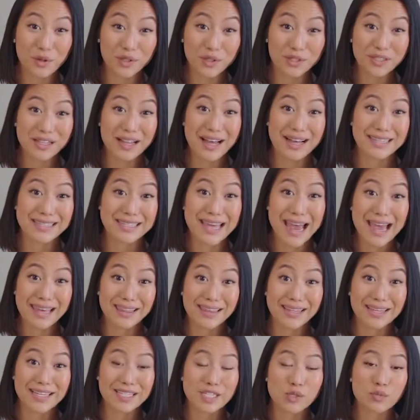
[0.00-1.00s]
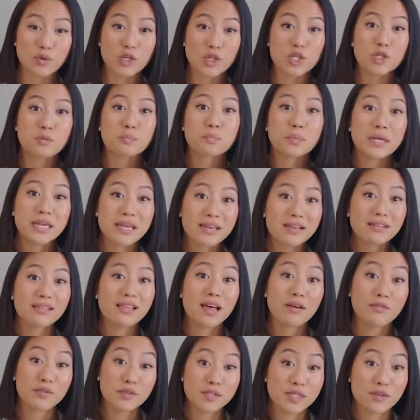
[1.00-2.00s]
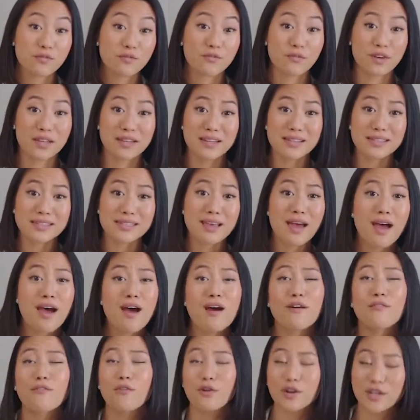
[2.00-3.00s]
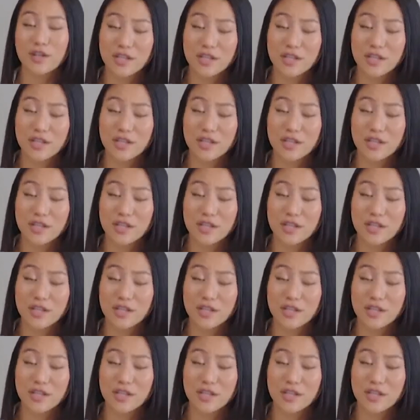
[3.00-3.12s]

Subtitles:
world-class athletes reach peak levels of fitness for